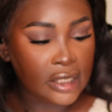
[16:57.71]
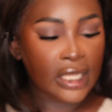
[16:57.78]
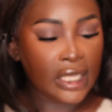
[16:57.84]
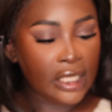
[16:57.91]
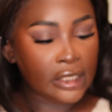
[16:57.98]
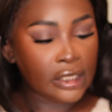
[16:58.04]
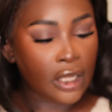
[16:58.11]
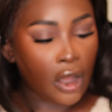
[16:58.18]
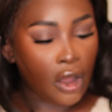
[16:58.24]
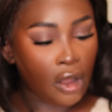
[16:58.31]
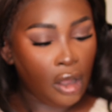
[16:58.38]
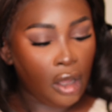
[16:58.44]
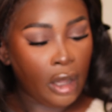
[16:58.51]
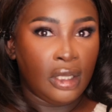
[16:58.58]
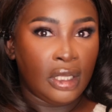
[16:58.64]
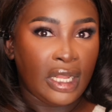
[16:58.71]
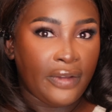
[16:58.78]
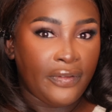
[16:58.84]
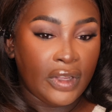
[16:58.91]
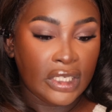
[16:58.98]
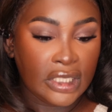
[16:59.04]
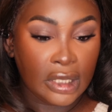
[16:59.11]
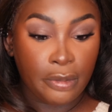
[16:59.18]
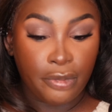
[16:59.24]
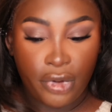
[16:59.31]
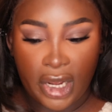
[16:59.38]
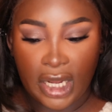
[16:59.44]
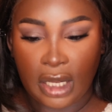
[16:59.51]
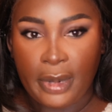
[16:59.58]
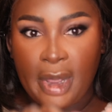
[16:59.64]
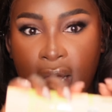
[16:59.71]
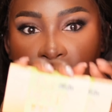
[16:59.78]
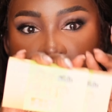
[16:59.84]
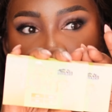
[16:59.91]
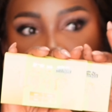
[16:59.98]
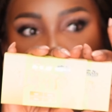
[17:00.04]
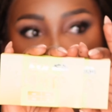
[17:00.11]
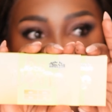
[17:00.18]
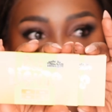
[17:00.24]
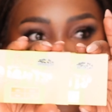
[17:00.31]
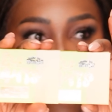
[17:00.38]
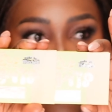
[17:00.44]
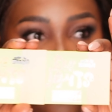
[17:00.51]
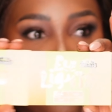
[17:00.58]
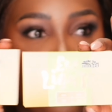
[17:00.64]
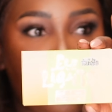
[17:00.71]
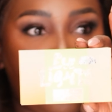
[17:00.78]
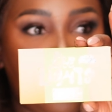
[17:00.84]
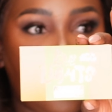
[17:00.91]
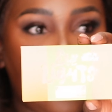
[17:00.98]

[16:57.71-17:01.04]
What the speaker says: These are like finishing brightening powders. So they come out